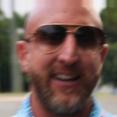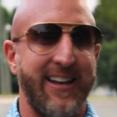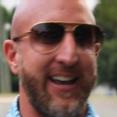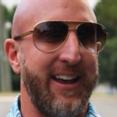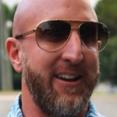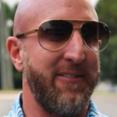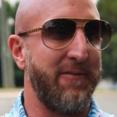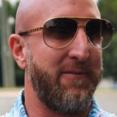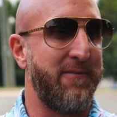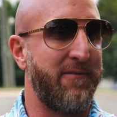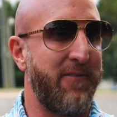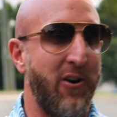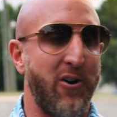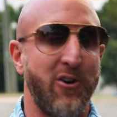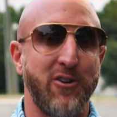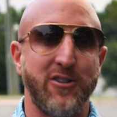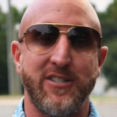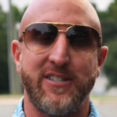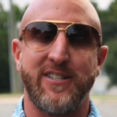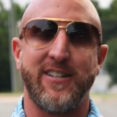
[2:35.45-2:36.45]
Okay,
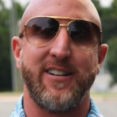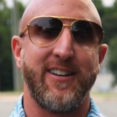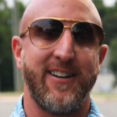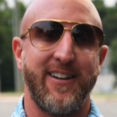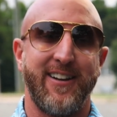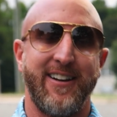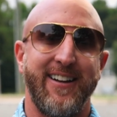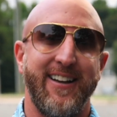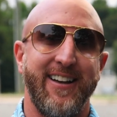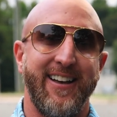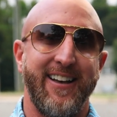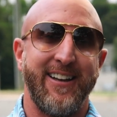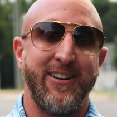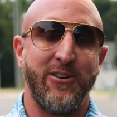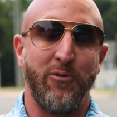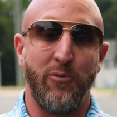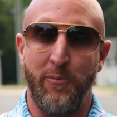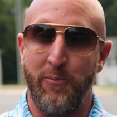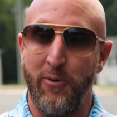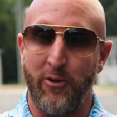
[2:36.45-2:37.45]
first,
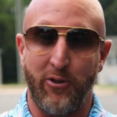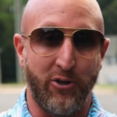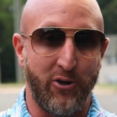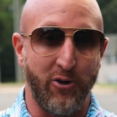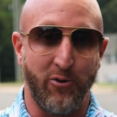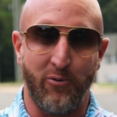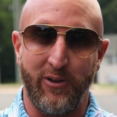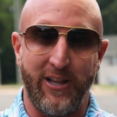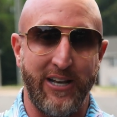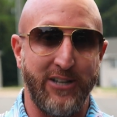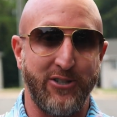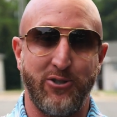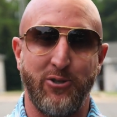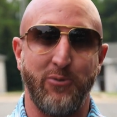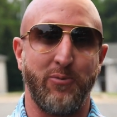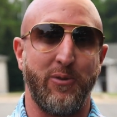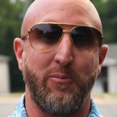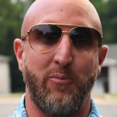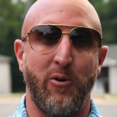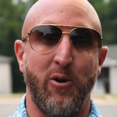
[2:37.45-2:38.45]
did we build a good
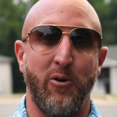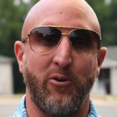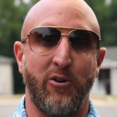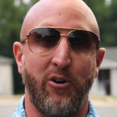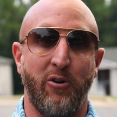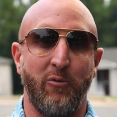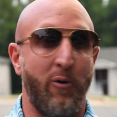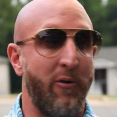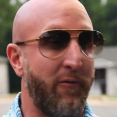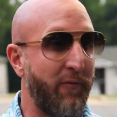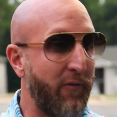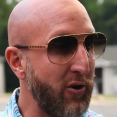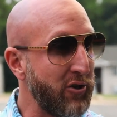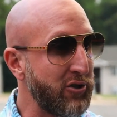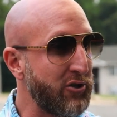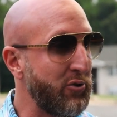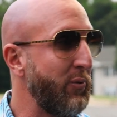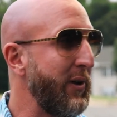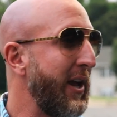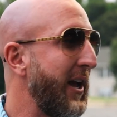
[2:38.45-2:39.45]
relationship with the broker? Well,
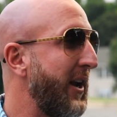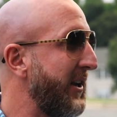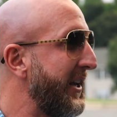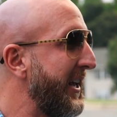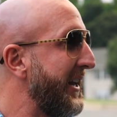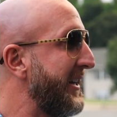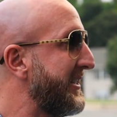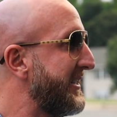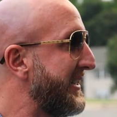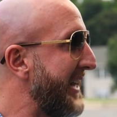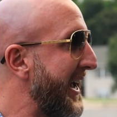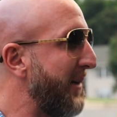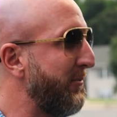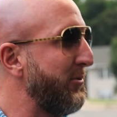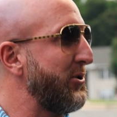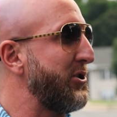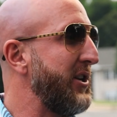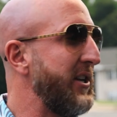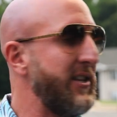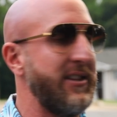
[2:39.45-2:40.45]
first, we had to get
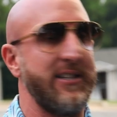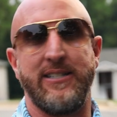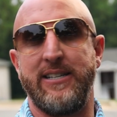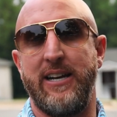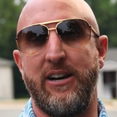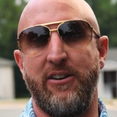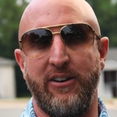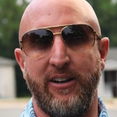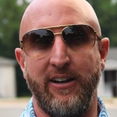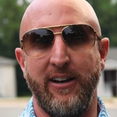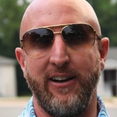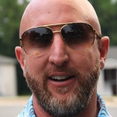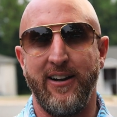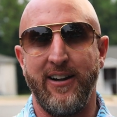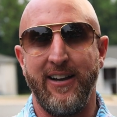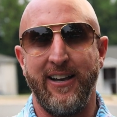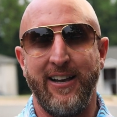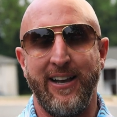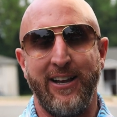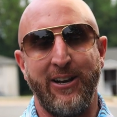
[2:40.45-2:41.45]
established in this area.
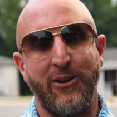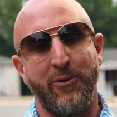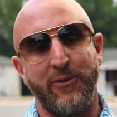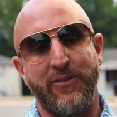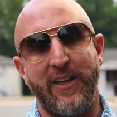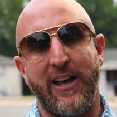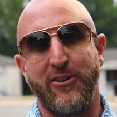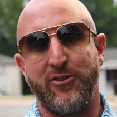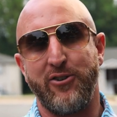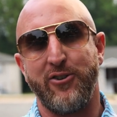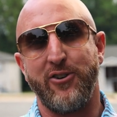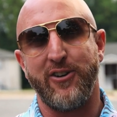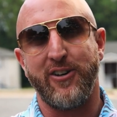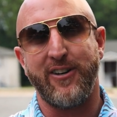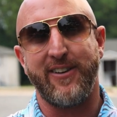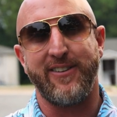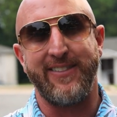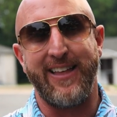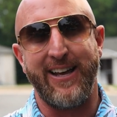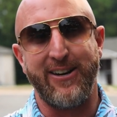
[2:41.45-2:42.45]
You know what that took?
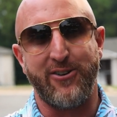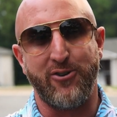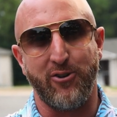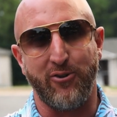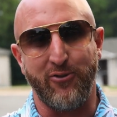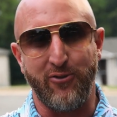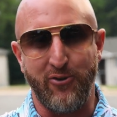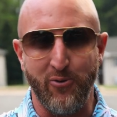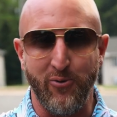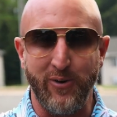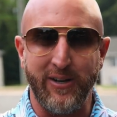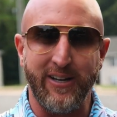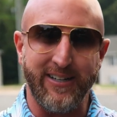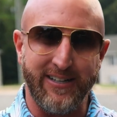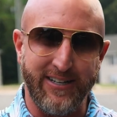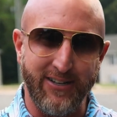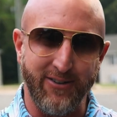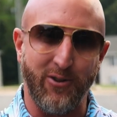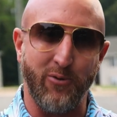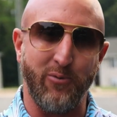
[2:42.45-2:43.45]
That took doing a
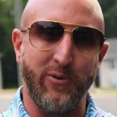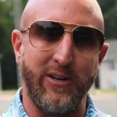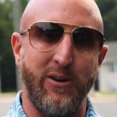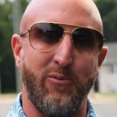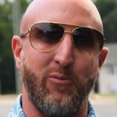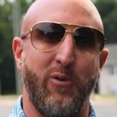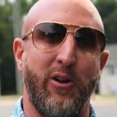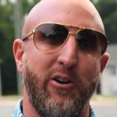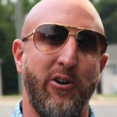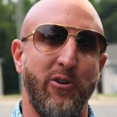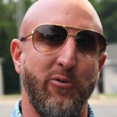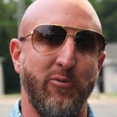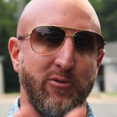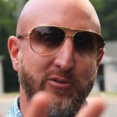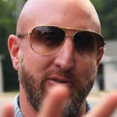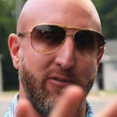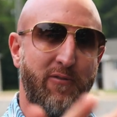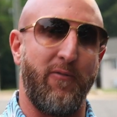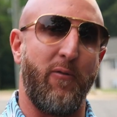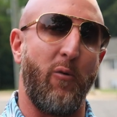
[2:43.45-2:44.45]
deal that we didn't want to do. It
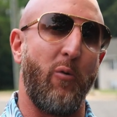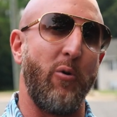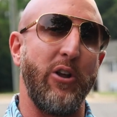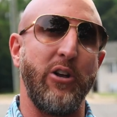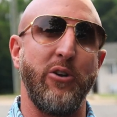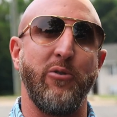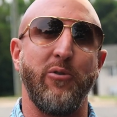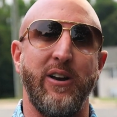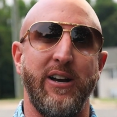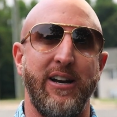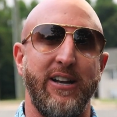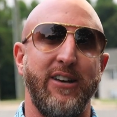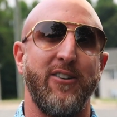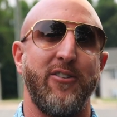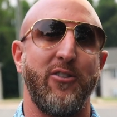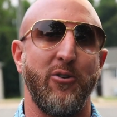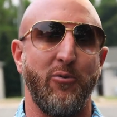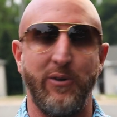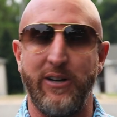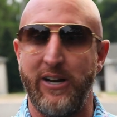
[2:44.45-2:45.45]
was a 40-unit
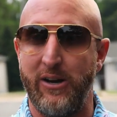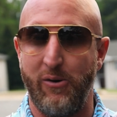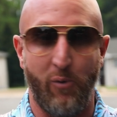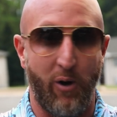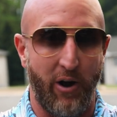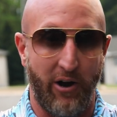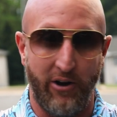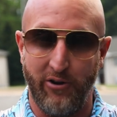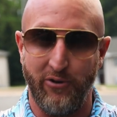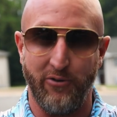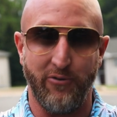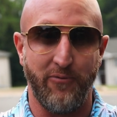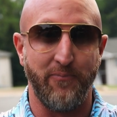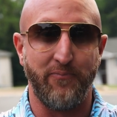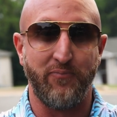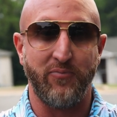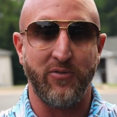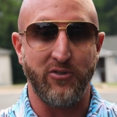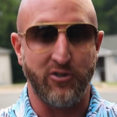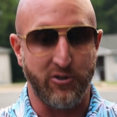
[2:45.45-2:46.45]
deal that we didn't want to do.
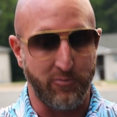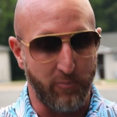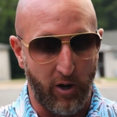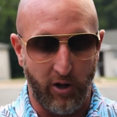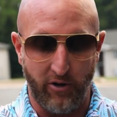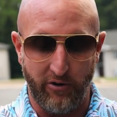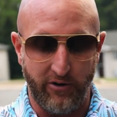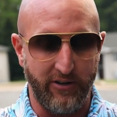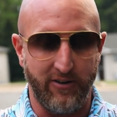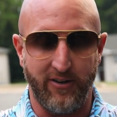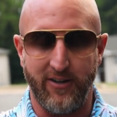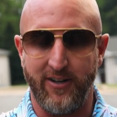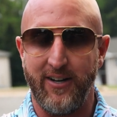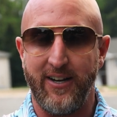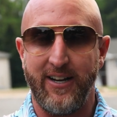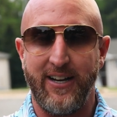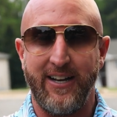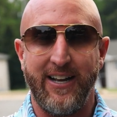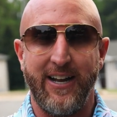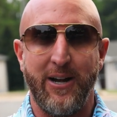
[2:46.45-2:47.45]
Smaller deal.
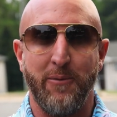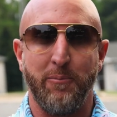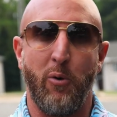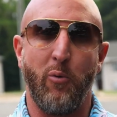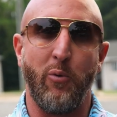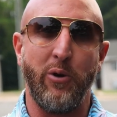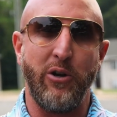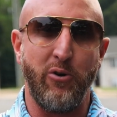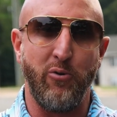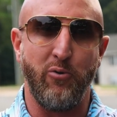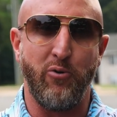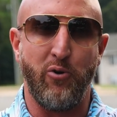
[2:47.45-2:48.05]
But we knew